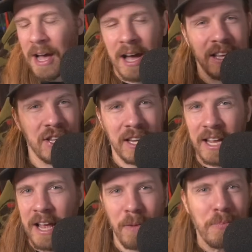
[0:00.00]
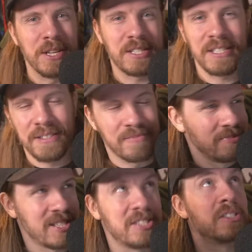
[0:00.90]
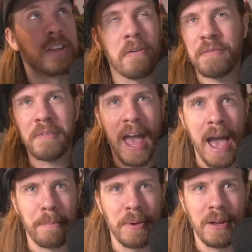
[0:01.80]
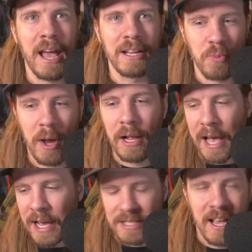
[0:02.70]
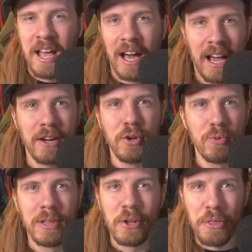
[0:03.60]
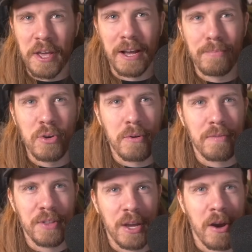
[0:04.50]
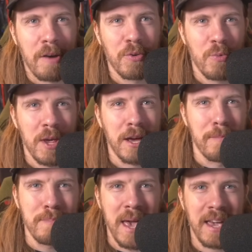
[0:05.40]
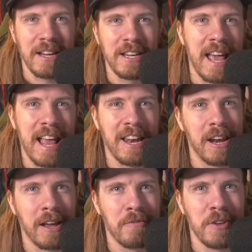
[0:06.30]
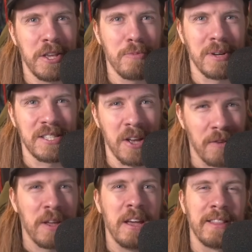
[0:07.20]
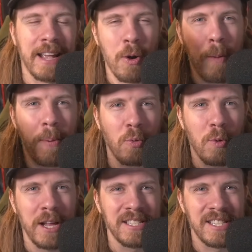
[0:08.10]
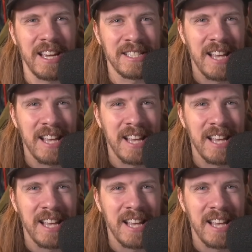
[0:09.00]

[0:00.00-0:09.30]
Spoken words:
you can help this stuff happen, as well as I got a new little thing I'm doing over there every week. I'm making and editing a video myself. They go up on Wednesdays,